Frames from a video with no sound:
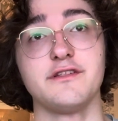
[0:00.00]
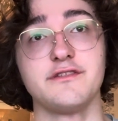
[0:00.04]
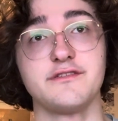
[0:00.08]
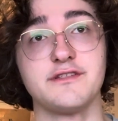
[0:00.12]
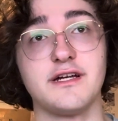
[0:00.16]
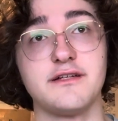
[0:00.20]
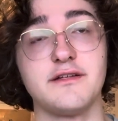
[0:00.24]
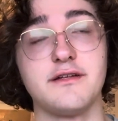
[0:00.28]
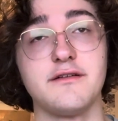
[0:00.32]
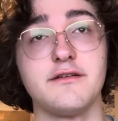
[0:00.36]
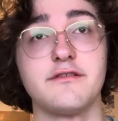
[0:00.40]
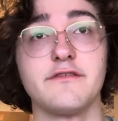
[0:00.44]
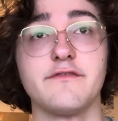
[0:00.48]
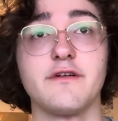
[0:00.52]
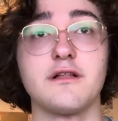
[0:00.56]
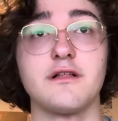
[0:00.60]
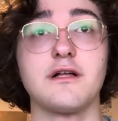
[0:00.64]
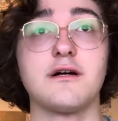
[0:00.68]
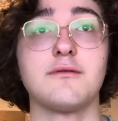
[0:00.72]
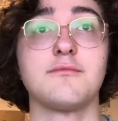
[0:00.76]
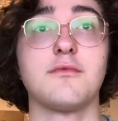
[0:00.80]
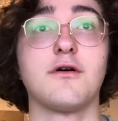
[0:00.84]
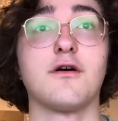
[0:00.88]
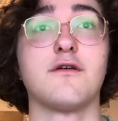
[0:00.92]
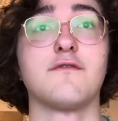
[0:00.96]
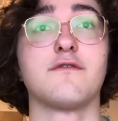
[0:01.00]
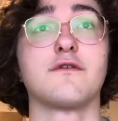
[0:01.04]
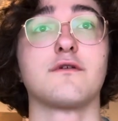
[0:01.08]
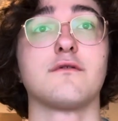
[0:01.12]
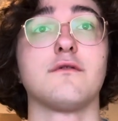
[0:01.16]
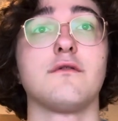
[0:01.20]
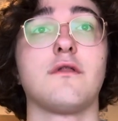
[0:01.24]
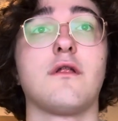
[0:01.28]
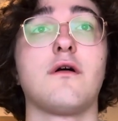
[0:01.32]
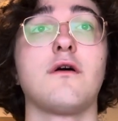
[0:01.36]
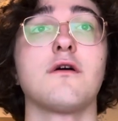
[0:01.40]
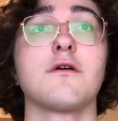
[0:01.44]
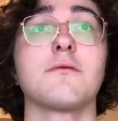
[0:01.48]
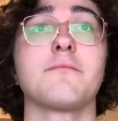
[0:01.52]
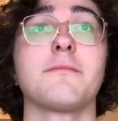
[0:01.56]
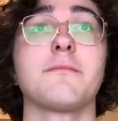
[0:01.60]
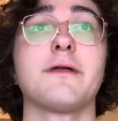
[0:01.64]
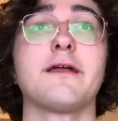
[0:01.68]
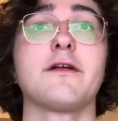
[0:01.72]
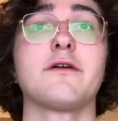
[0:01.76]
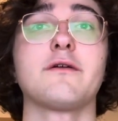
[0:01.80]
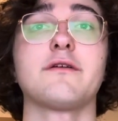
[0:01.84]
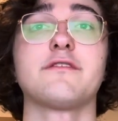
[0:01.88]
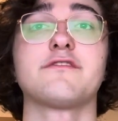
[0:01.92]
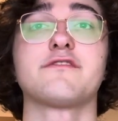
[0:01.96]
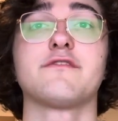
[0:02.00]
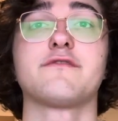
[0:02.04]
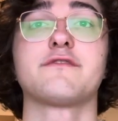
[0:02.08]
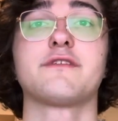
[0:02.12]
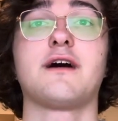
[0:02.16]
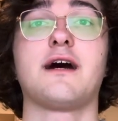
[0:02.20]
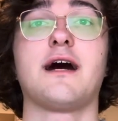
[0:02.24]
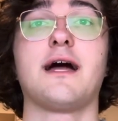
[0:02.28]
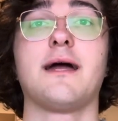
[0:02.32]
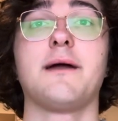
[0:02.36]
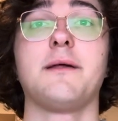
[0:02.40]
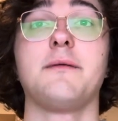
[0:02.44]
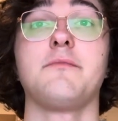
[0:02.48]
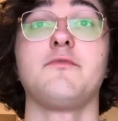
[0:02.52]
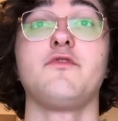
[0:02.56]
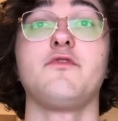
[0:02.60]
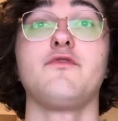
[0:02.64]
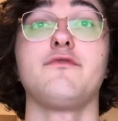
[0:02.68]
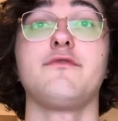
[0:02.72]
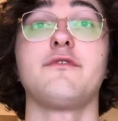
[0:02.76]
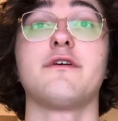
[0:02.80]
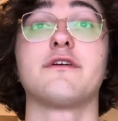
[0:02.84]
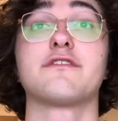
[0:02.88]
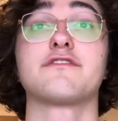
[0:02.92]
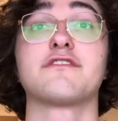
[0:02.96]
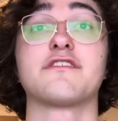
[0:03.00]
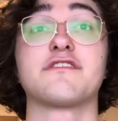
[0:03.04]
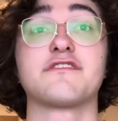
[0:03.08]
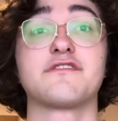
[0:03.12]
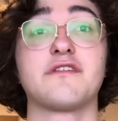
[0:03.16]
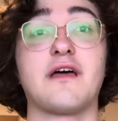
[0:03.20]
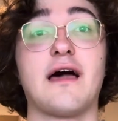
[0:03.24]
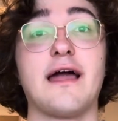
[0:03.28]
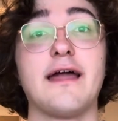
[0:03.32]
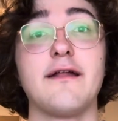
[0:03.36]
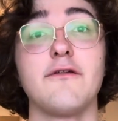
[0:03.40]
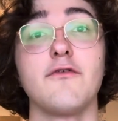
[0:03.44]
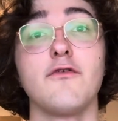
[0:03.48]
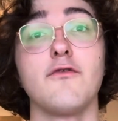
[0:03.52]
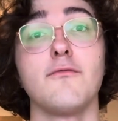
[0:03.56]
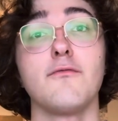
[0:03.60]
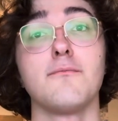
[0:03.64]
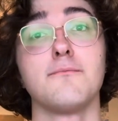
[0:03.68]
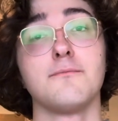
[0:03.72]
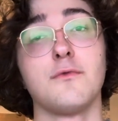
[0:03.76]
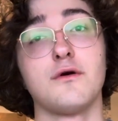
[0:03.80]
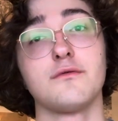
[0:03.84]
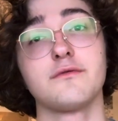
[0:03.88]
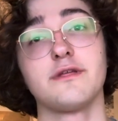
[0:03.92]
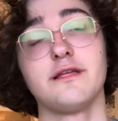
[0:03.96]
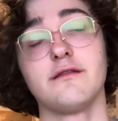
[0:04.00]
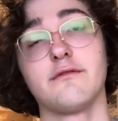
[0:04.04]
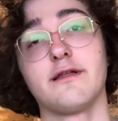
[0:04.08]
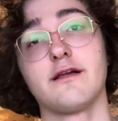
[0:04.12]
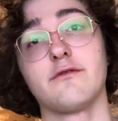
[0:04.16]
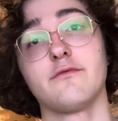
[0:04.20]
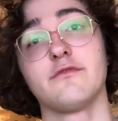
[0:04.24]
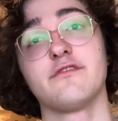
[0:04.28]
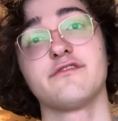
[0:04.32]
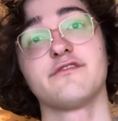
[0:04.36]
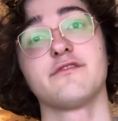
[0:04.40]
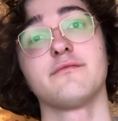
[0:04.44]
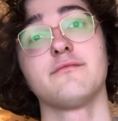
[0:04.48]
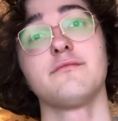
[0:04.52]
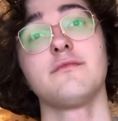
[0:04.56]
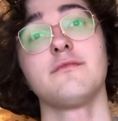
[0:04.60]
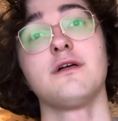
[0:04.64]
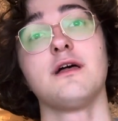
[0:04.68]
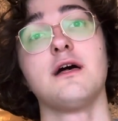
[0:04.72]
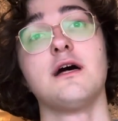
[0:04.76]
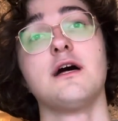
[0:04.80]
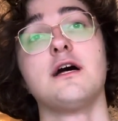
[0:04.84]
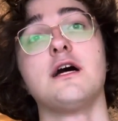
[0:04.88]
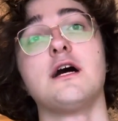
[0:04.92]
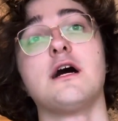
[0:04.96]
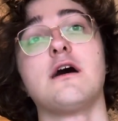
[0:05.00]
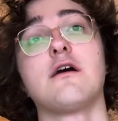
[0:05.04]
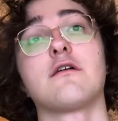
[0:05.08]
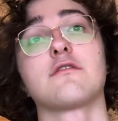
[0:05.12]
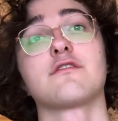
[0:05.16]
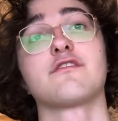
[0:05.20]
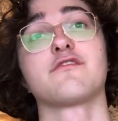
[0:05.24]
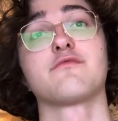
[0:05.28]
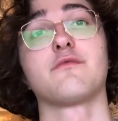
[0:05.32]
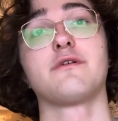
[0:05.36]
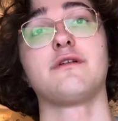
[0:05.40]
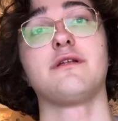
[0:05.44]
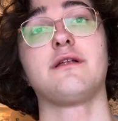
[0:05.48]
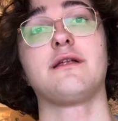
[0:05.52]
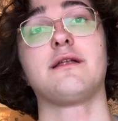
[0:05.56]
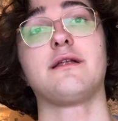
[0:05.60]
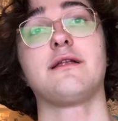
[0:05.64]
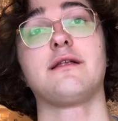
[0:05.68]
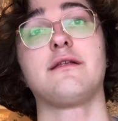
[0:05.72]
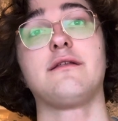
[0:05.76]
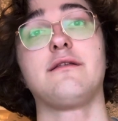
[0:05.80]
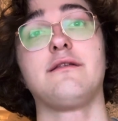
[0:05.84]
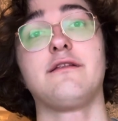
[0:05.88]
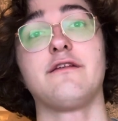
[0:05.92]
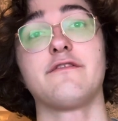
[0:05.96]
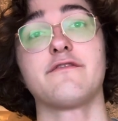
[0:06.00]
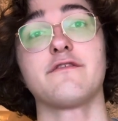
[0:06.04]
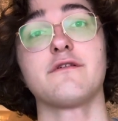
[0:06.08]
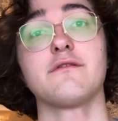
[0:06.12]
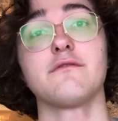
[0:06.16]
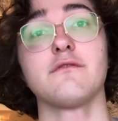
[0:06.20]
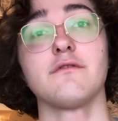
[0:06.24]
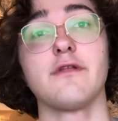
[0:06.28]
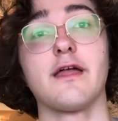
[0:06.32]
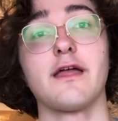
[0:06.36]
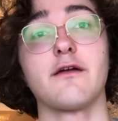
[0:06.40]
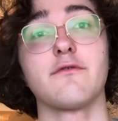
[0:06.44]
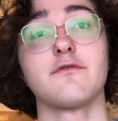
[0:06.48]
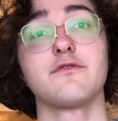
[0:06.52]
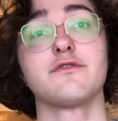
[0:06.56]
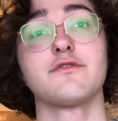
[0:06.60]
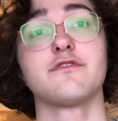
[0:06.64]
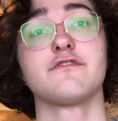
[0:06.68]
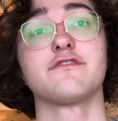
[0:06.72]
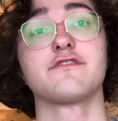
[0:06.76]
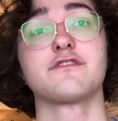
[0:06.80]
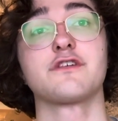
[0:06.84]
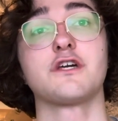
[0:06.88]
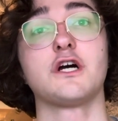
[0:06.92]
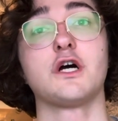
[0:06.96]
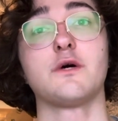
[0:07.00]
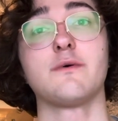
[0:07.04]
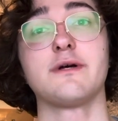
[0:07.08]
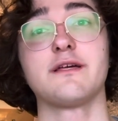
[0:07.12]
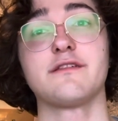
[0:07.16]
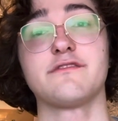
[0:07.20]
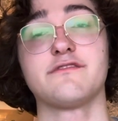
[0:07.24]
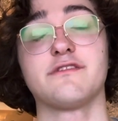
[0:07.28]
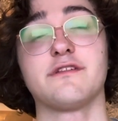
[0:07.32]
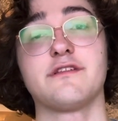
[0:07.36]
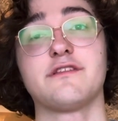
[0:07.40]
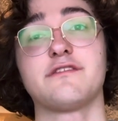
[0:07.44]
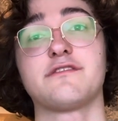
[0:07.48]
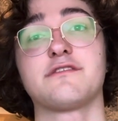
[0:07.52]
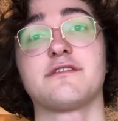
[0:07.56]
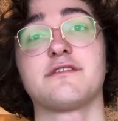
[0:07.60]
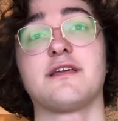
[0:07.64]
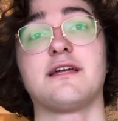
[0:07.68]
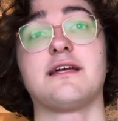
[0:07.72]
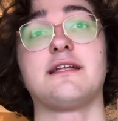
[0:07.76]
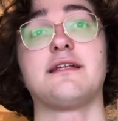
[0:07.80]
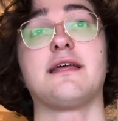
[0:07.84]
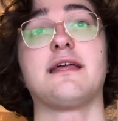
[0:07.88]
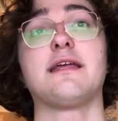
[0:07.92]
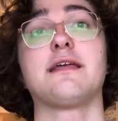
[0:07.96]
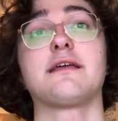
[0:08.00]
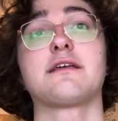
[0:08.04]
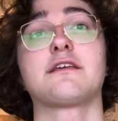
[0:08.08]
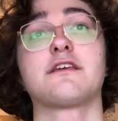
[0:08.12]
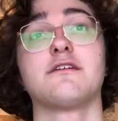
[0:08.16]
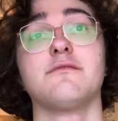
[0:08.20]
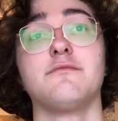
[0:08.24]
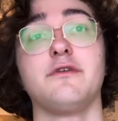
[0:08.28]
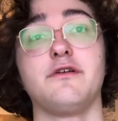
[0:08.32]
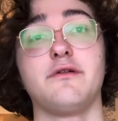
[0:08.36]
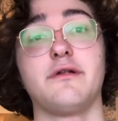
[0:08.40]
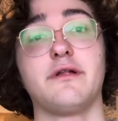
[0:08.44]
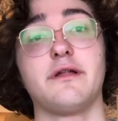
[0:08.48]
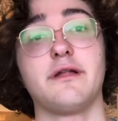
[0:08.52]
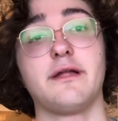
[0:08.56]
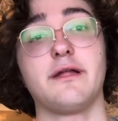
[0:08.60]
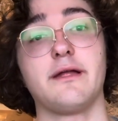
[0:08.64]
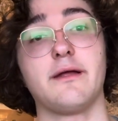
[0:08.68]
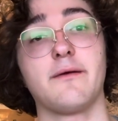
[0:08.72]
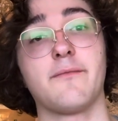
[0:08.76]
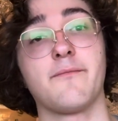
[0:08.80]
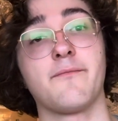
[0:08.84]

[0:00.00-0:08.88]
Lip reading: tend to develop over long periods of time due to societal multilingualism, which is when different languages coexist in a community.